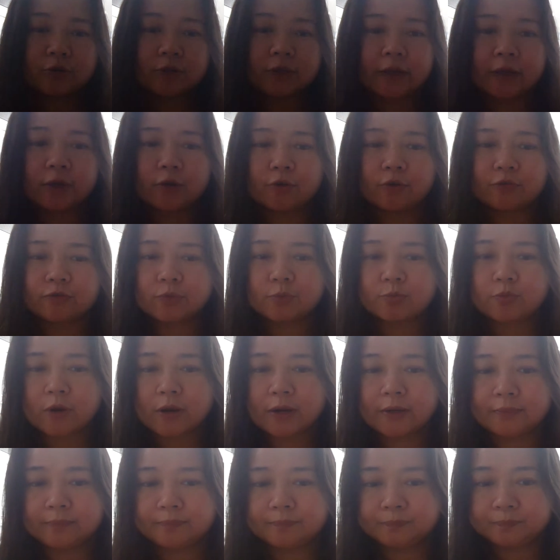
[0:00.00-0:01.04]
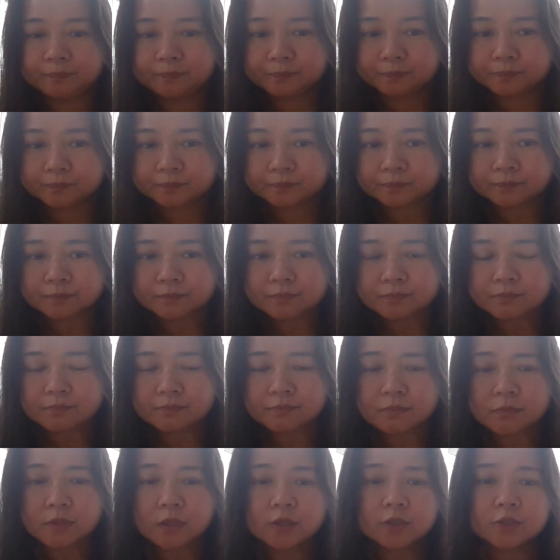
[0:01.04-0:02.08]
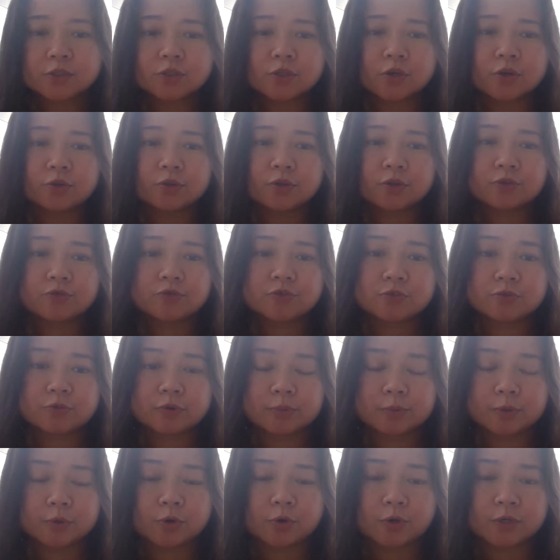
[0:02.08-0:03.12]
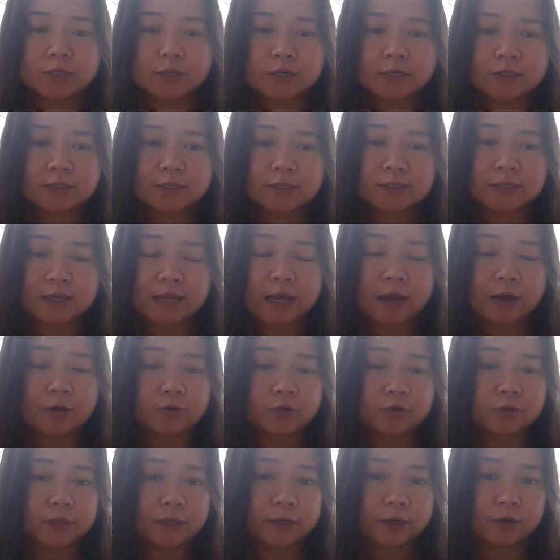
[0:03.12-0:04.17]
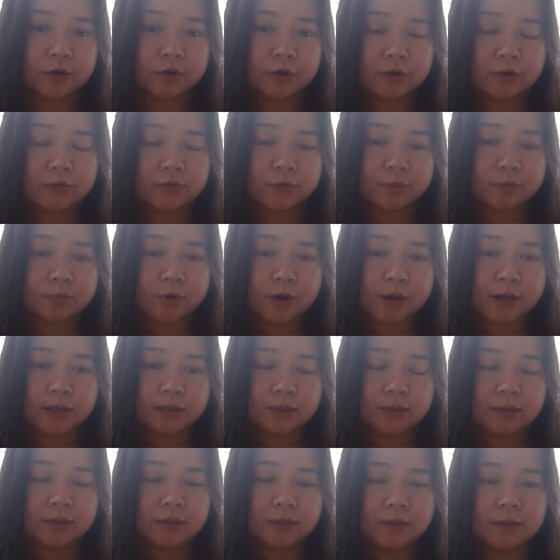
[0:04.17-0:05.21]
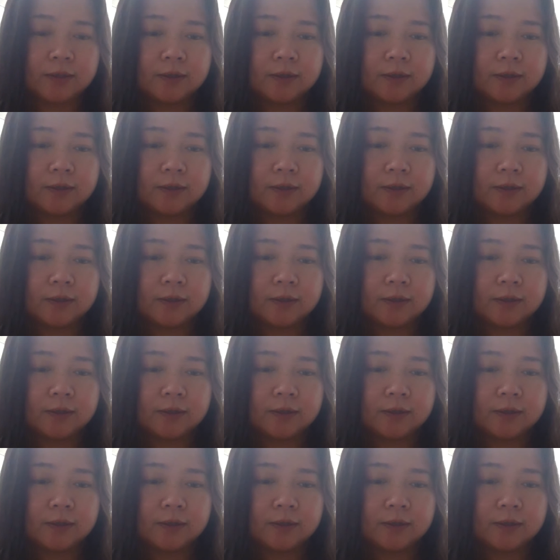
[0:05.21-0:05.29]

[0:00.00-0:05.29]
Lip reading: layer of the brain. So the cerebral cortex is the outer layer of the brain.